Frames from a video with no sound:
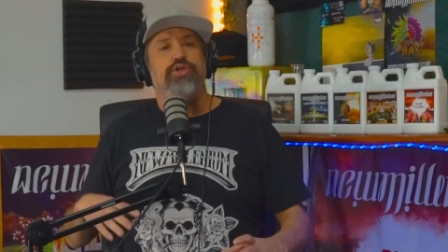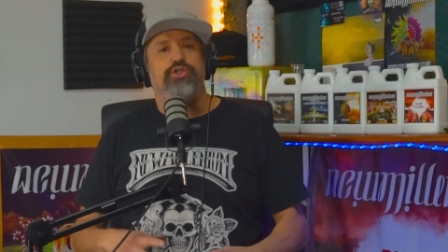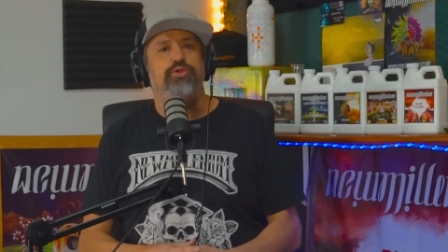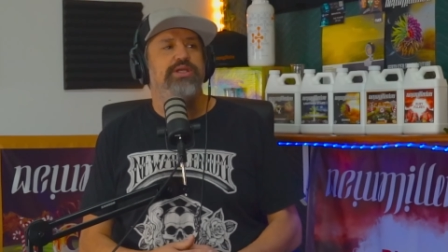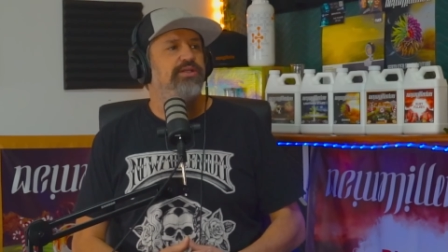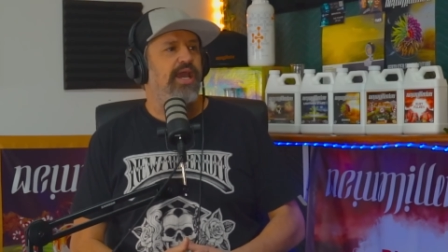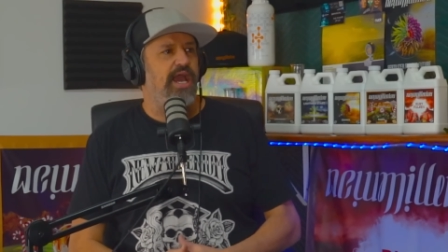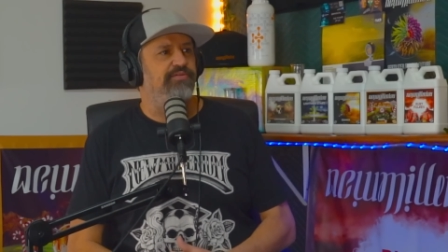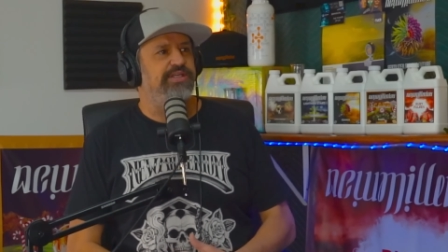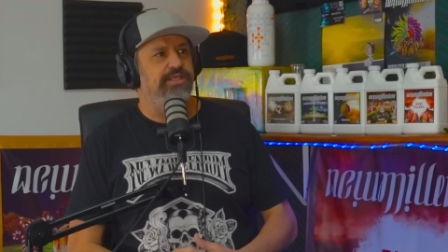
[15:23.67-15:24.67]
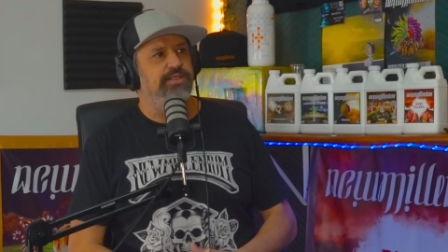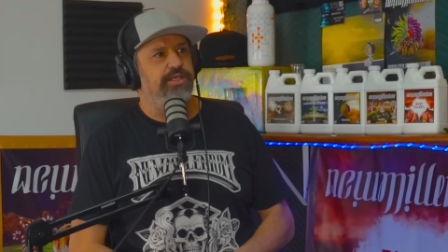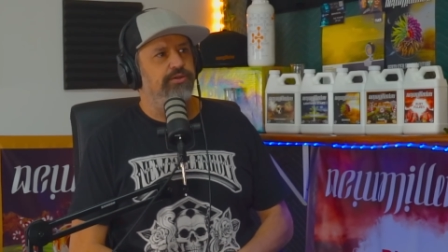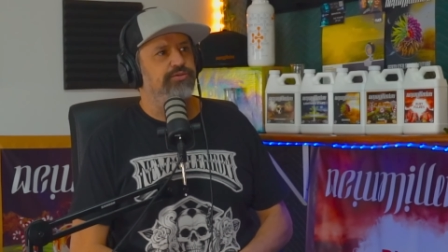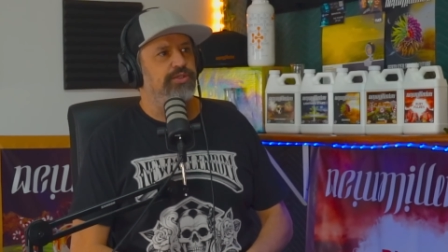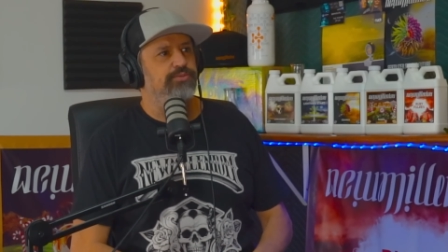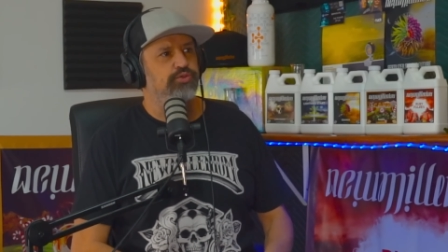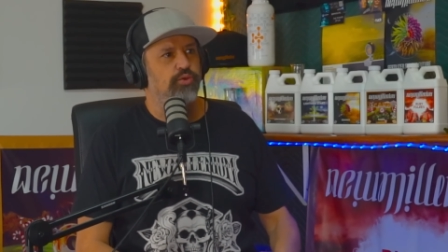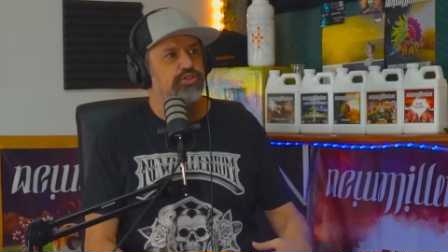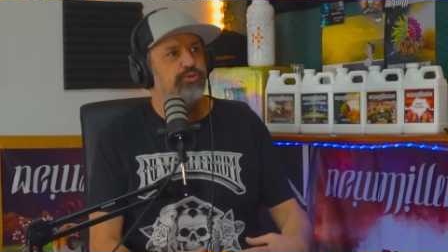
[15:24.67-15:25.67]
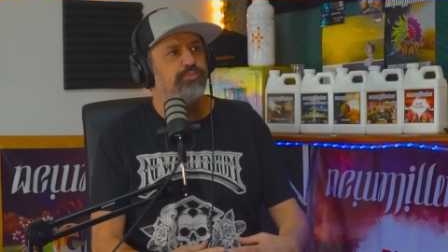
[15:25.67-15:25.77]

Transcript: you need to have a chelator of some sort to